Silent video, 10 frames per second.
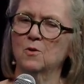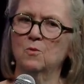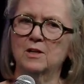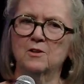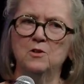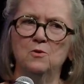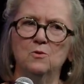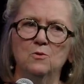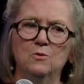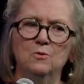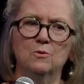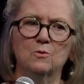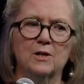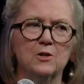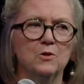What are you
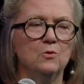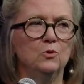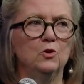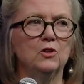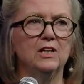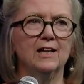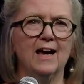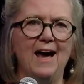looking